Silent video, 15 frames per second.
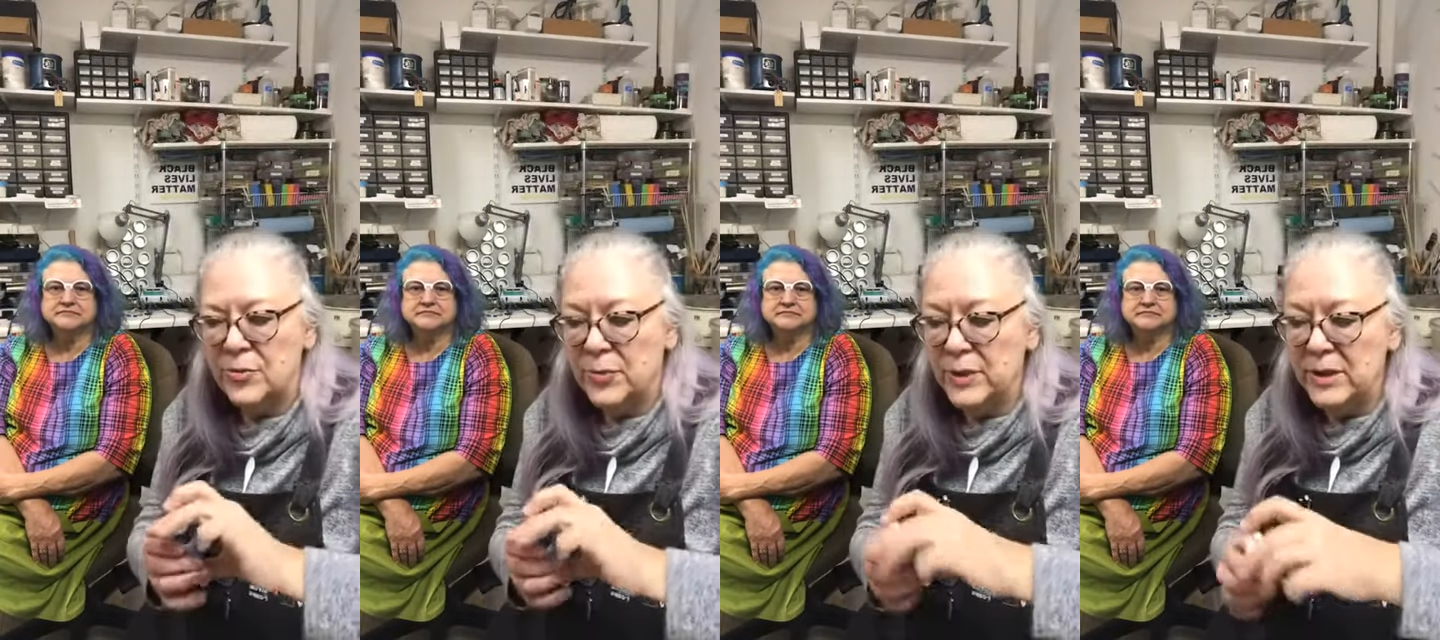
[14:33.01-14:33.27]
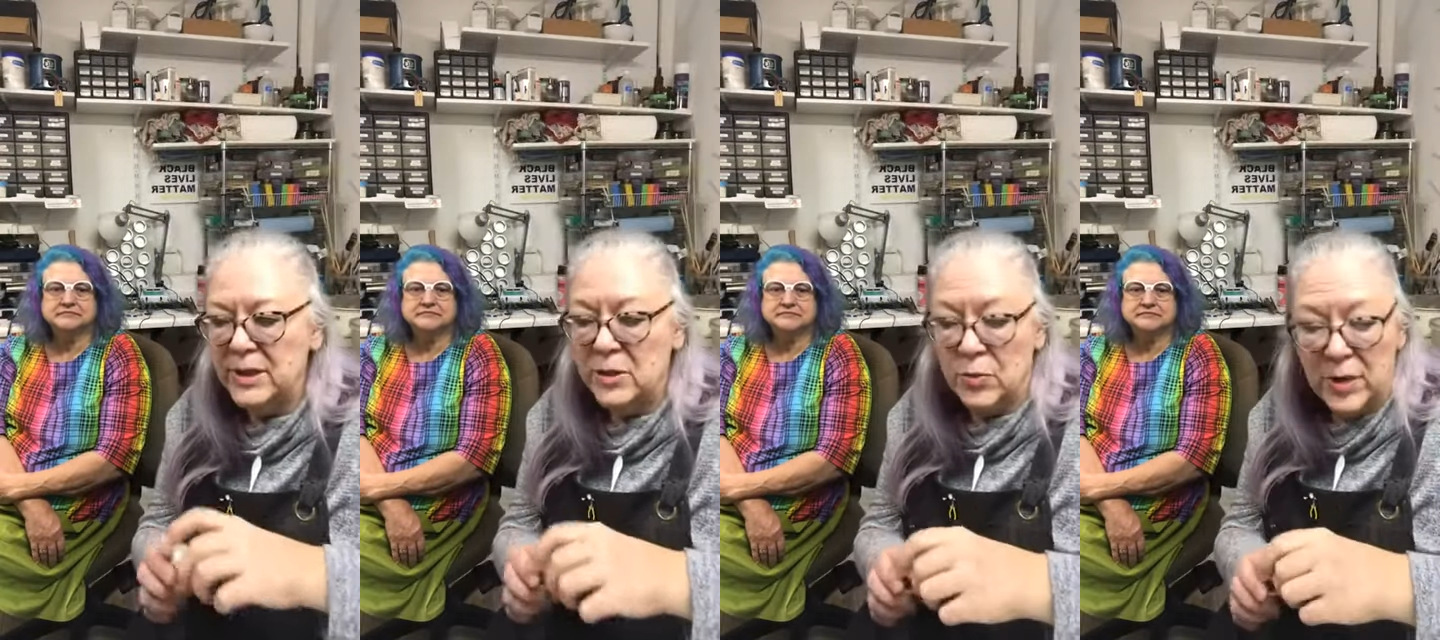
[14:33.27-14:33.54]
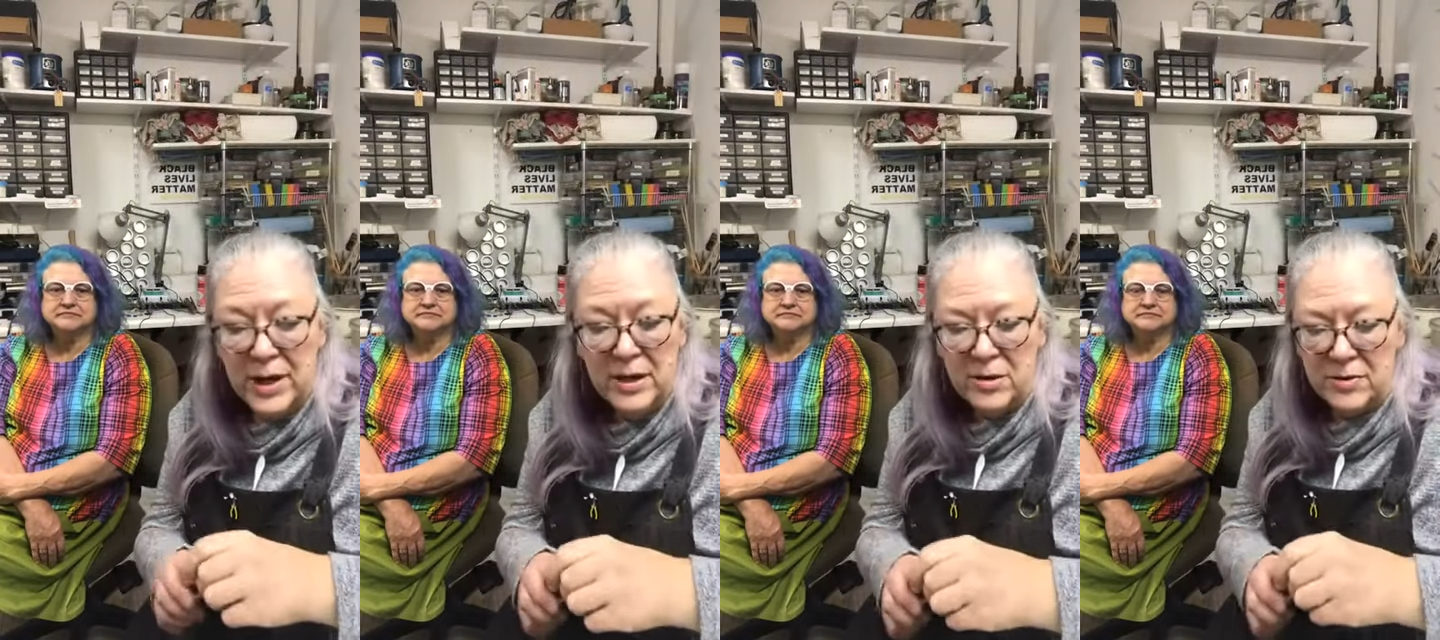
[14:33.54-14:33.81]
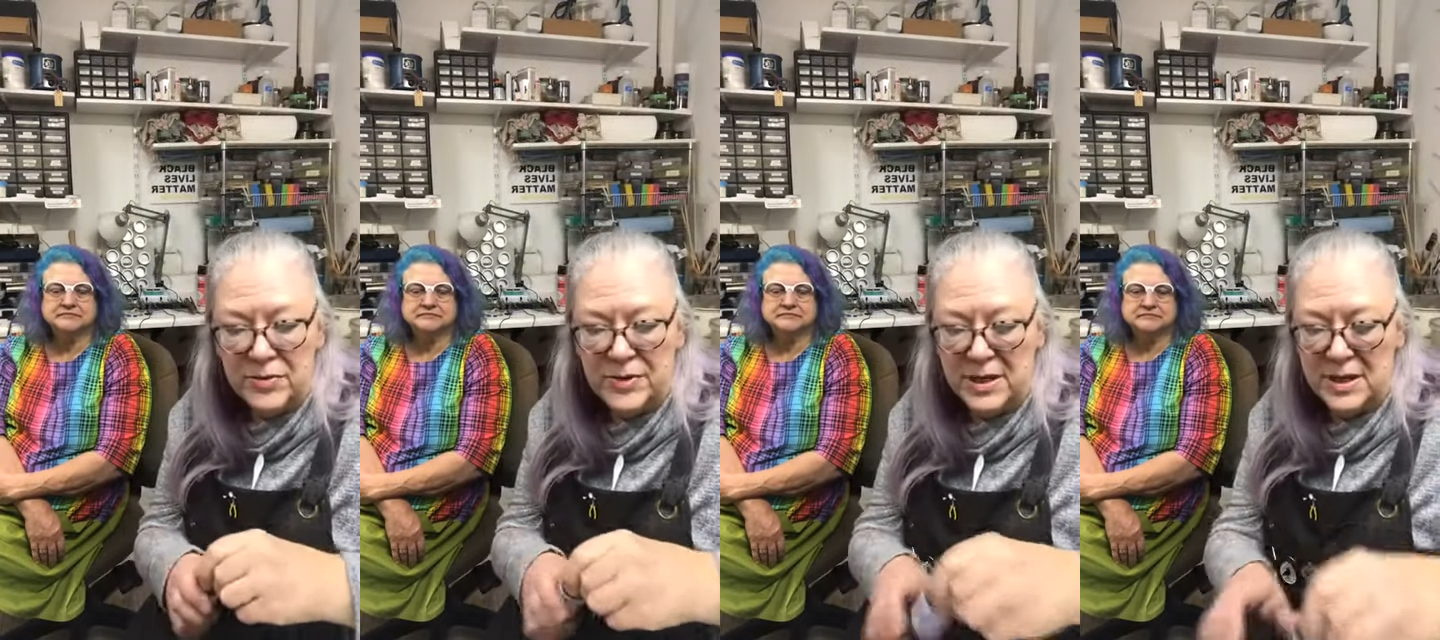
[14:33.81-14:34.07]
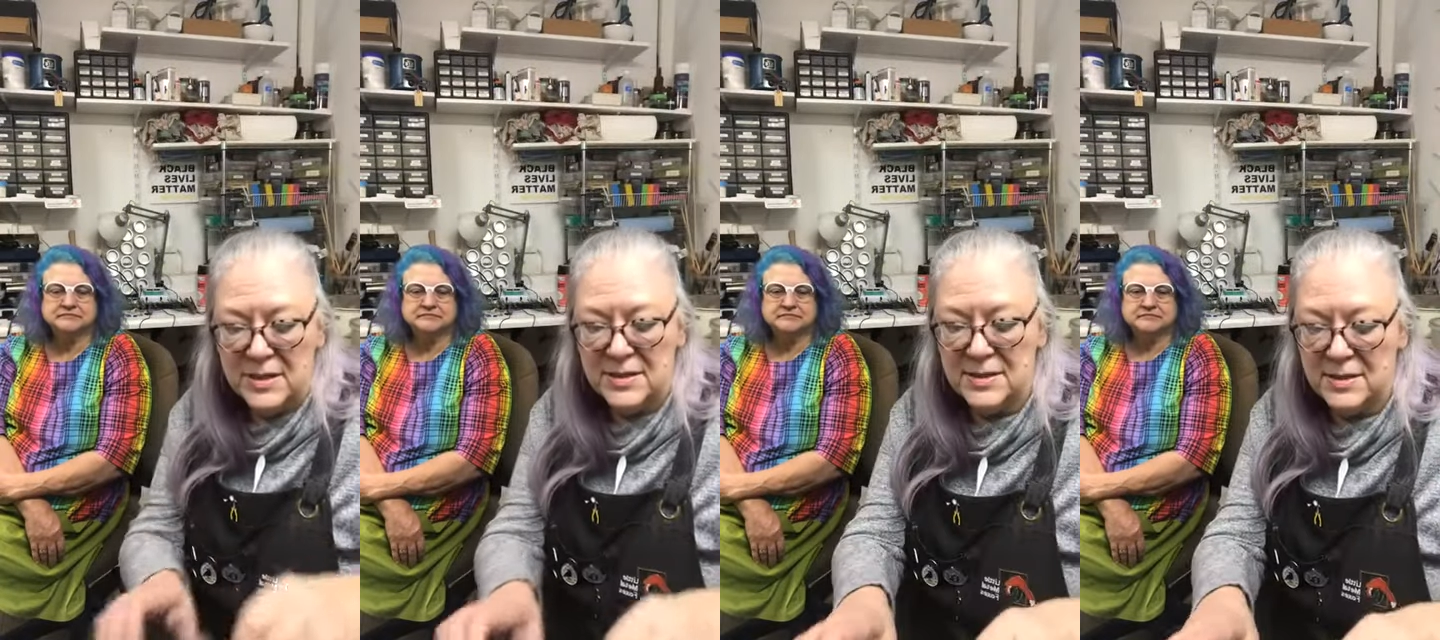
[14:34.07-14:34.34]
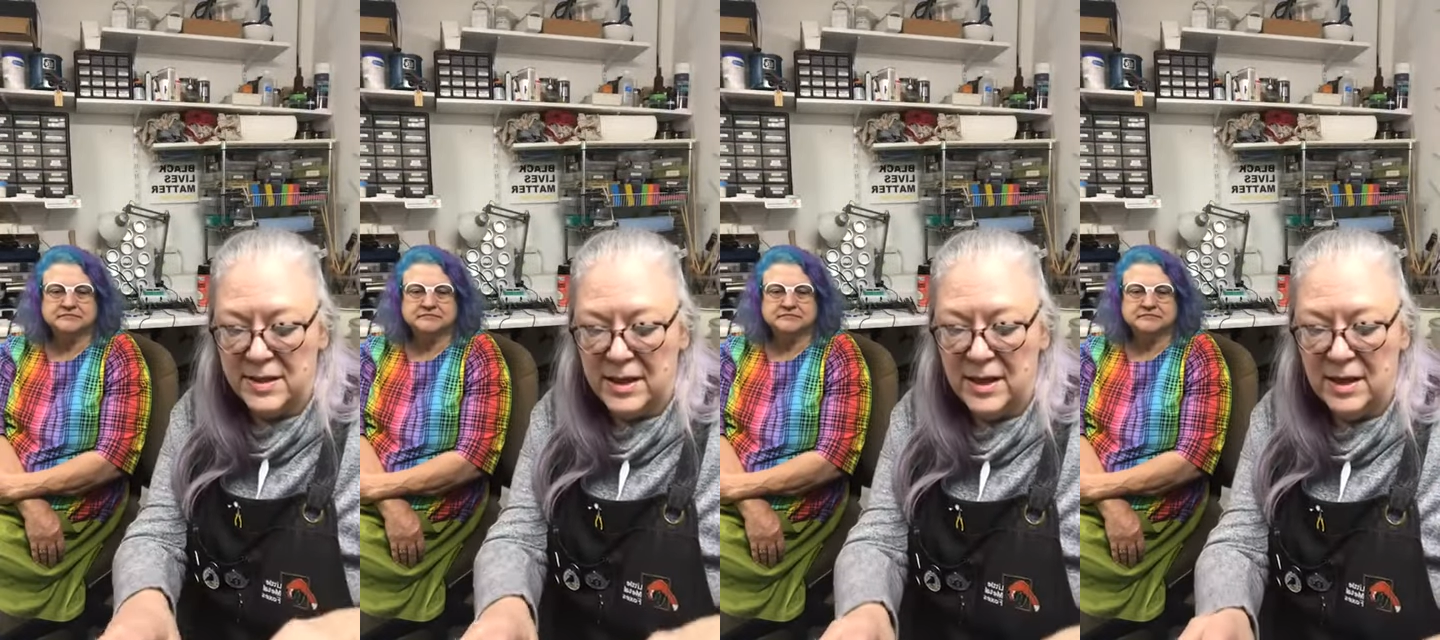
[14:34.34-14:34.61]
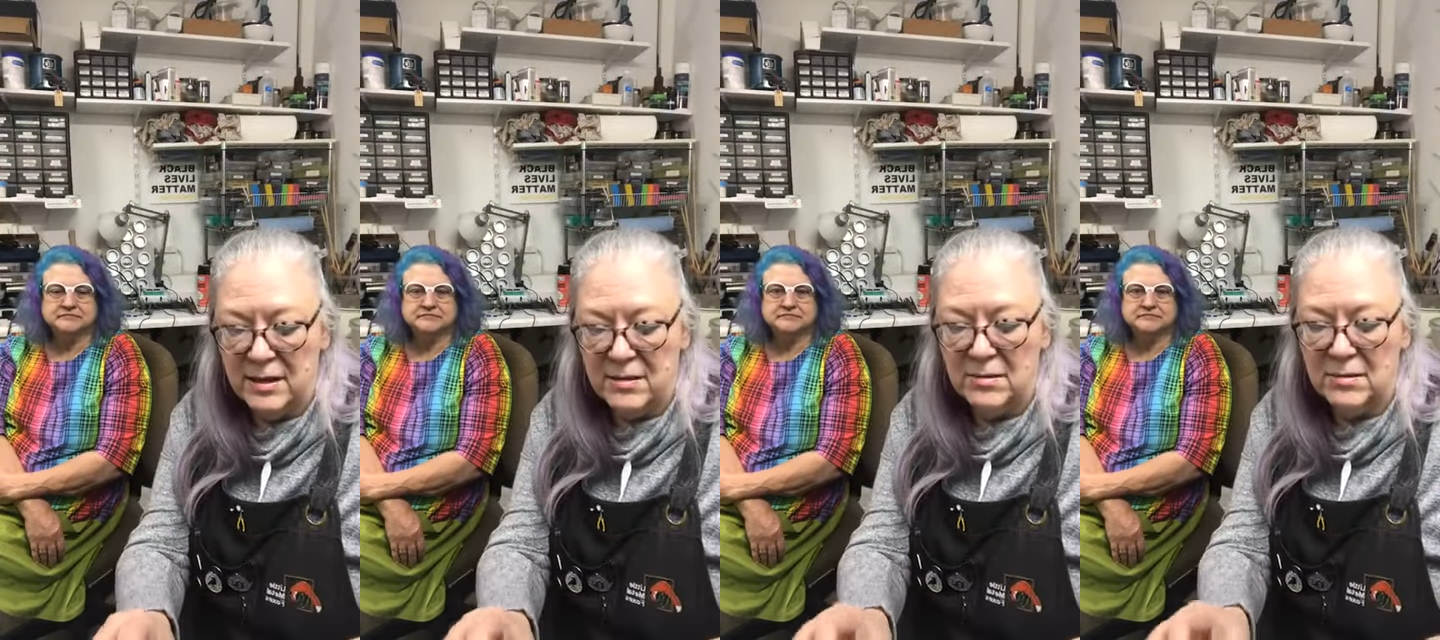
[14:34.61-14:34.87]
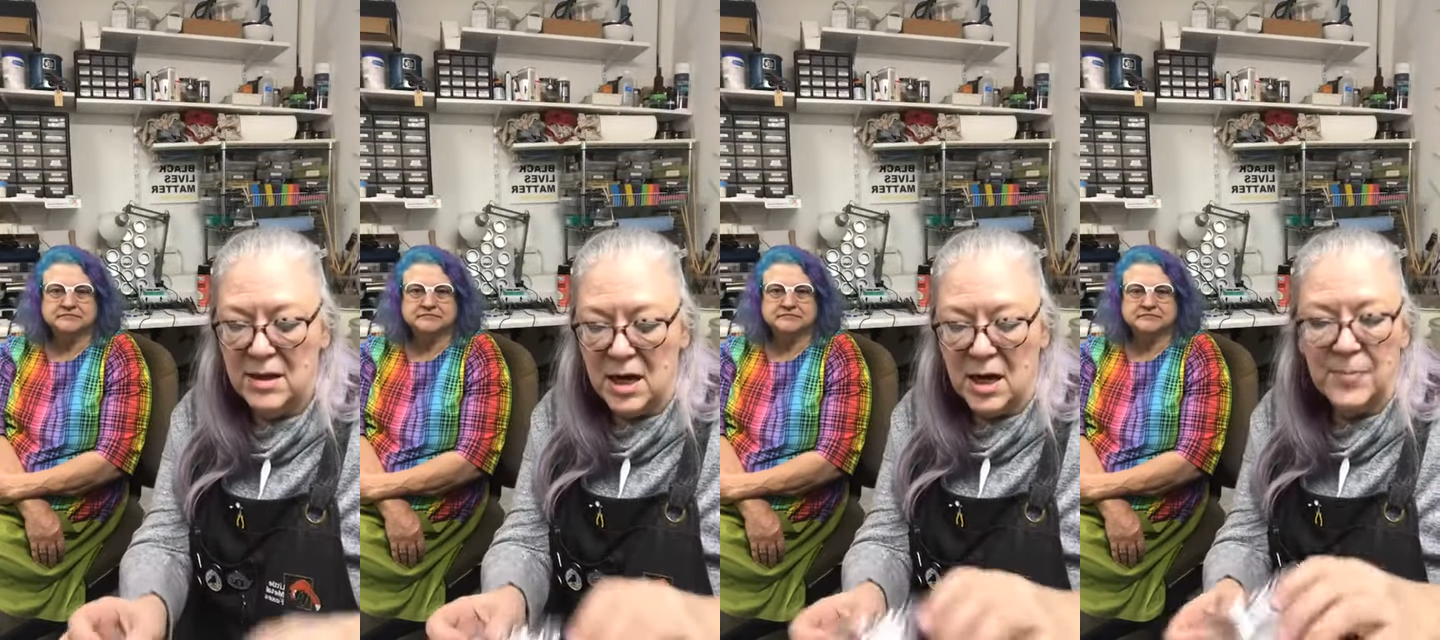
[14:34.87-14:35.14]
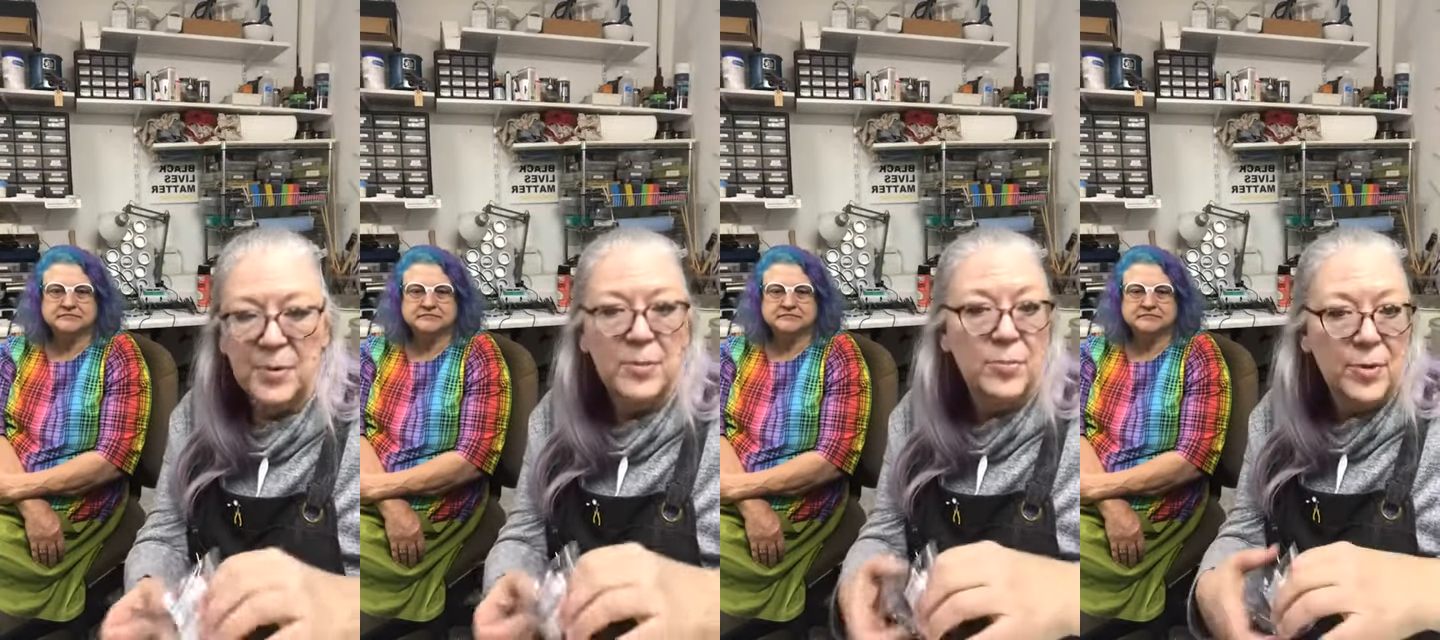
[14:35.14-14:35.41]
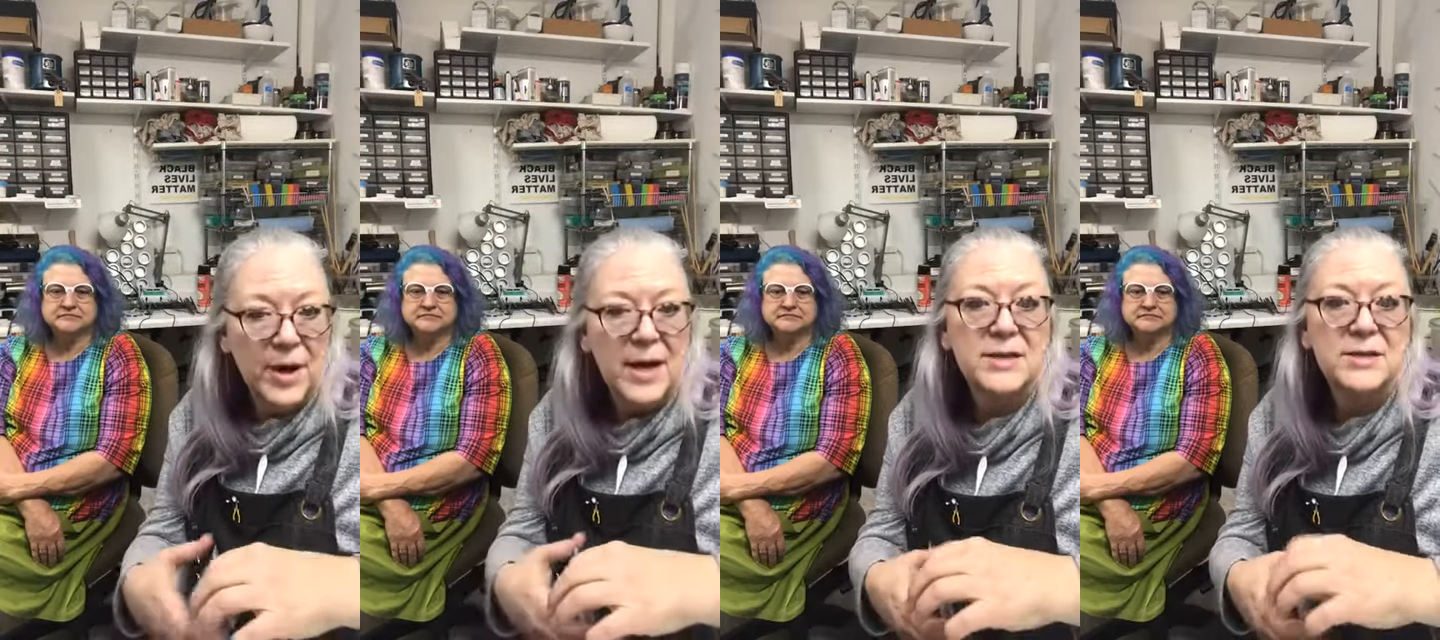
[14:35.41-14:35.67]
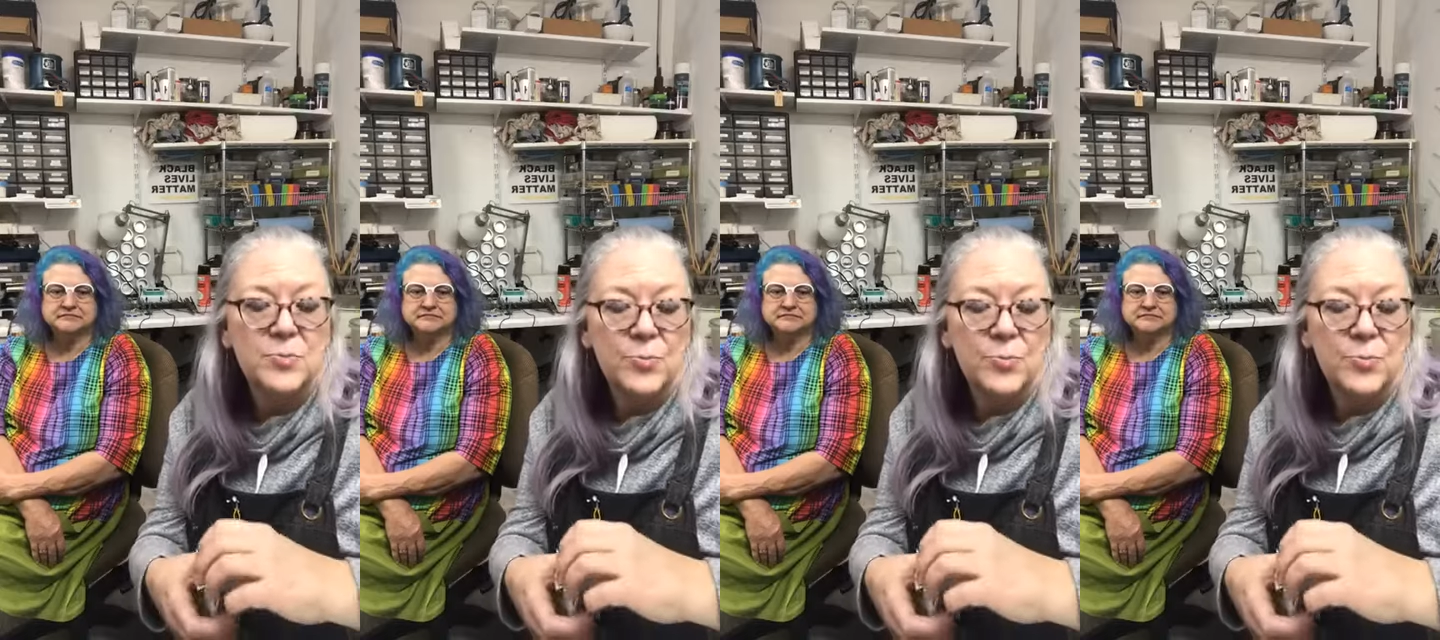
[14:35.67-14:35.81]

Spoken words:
are really great on things like copper,